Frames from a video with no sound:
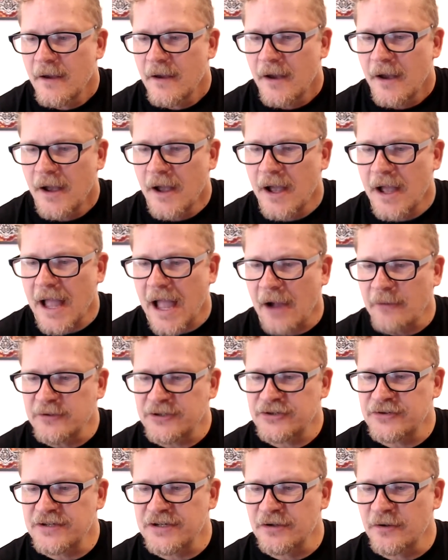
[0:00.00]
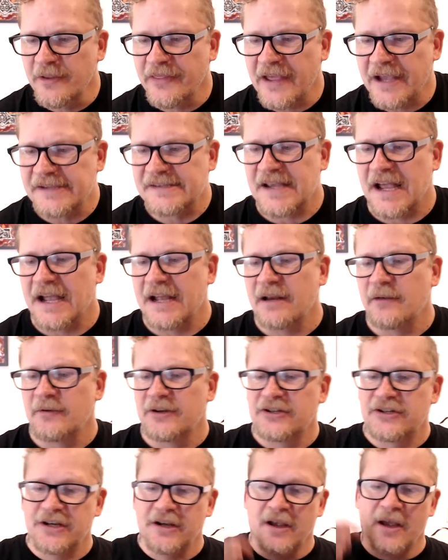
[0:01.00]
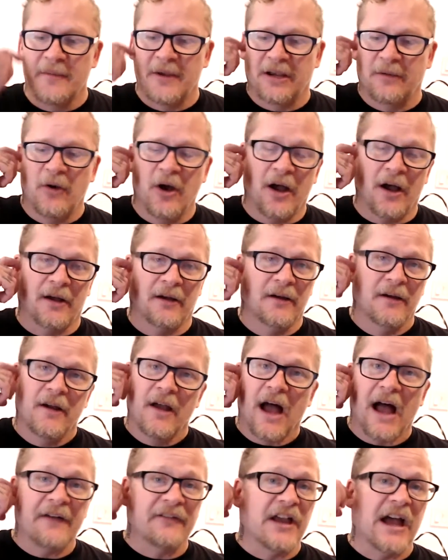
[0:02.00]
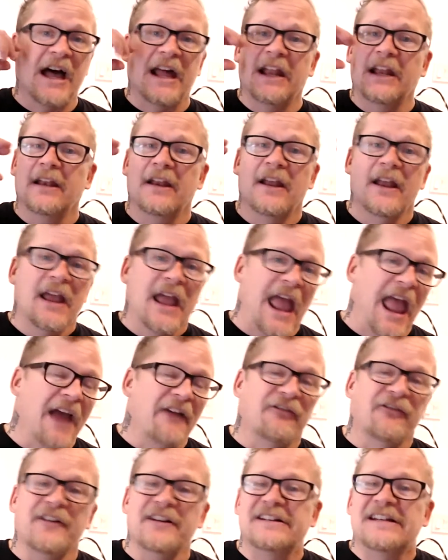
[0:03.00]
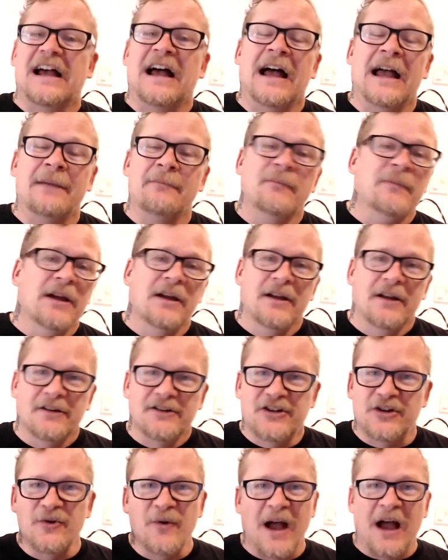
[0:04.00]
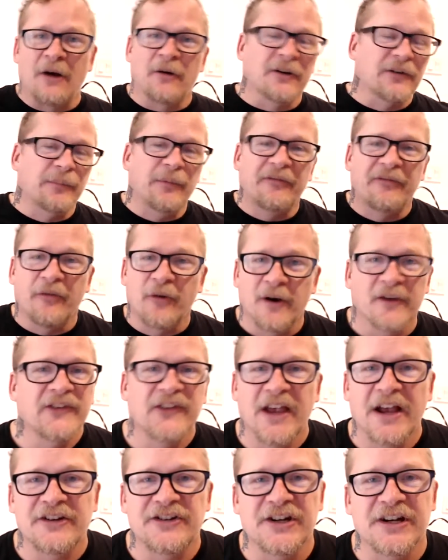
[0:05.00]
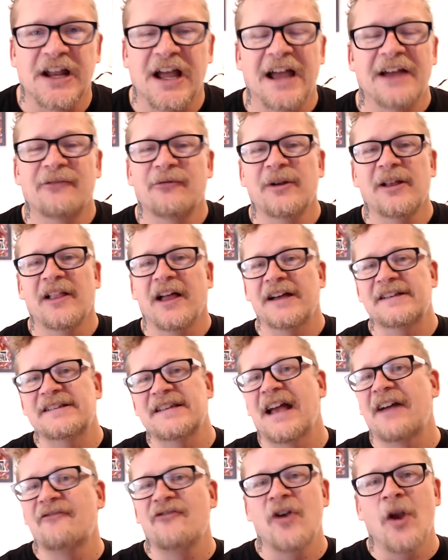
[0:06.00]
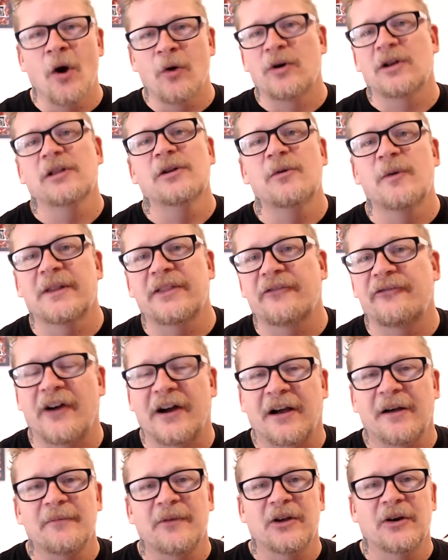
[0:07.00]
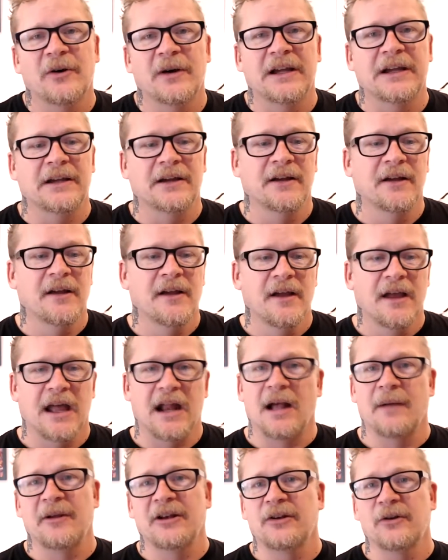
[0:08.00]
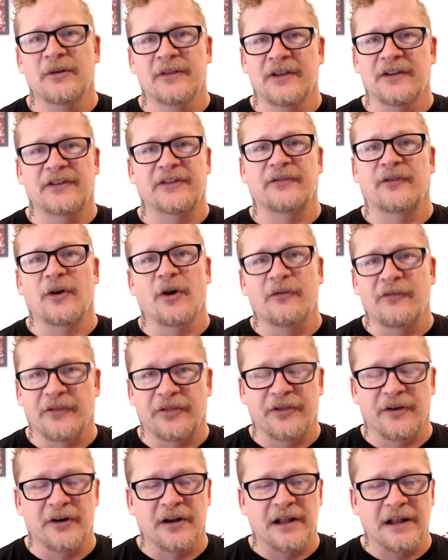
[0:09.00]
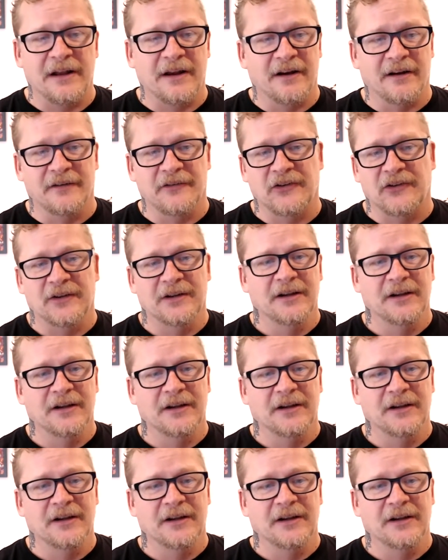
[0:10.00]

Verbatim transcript: Uh, how would you deal with anxiety when GMing? Huh, I've got it every time, two hours before a session. I realize I have no clue what the fuck I'm doing. And I've been doing this for over thirty years.